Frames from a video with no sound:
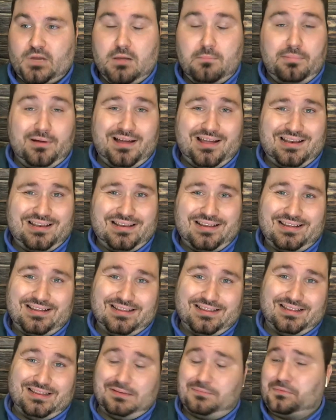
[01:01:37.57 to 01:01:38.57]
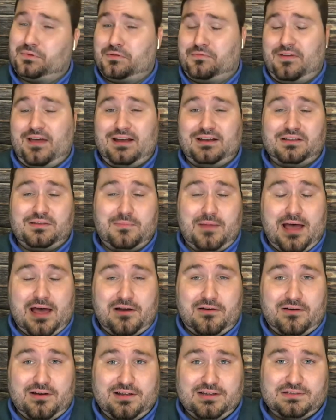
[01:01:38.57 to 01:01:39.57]
the fact of the
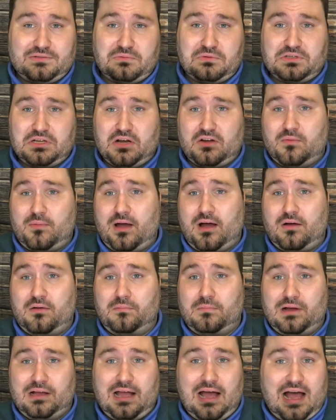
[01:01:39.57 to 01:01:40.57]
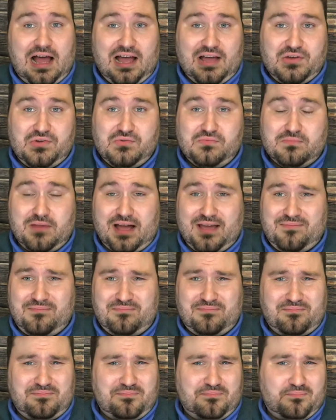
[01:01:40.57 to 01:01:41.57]
matter is we're talking about a guy who might
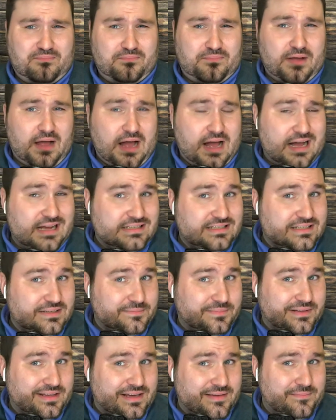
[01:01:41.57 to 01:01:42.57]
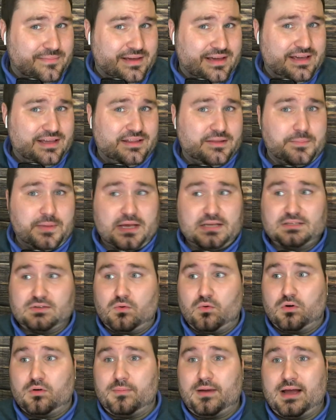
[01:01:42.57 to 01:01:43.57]
possibly be the best
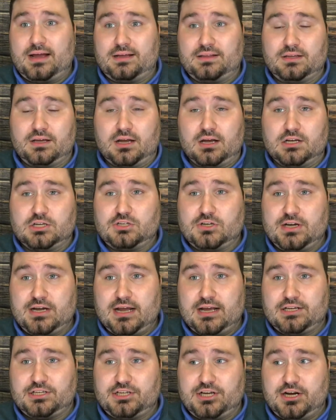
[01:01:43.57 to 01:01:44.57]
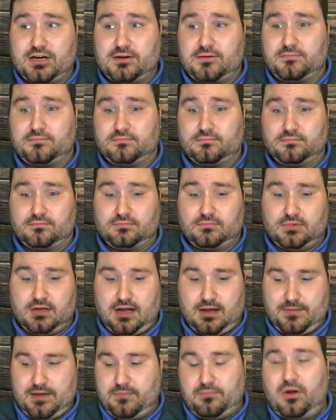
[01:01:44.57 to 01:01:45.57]
quarterback in the country next year.
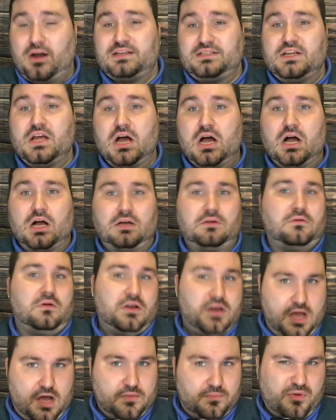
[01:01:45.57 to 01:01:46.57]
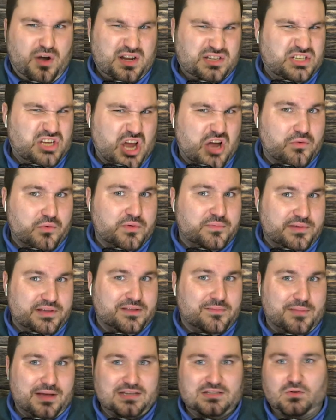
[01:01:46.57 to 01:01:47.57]
I mean, Bryce Young would be
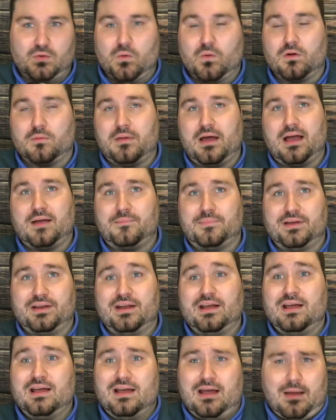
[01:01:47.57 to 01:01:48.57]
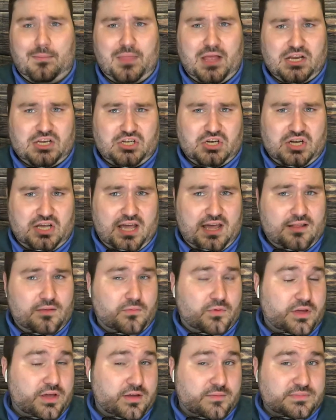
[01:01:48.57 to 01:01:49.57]
the best quarterback, but I'm not sure
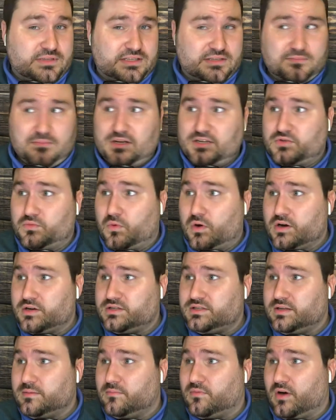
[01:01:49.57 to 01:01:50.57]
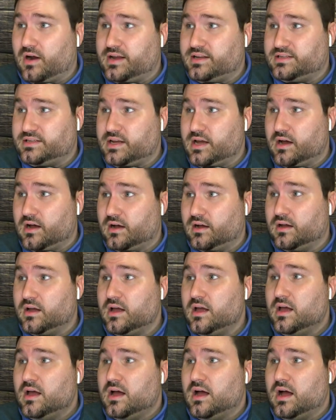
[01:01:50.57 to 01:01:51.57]
Caleb Williams is much worse than Bryce Young.
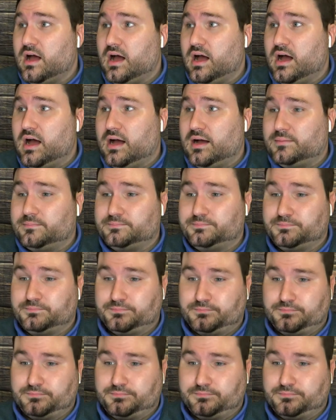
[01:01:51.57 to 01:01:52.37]
I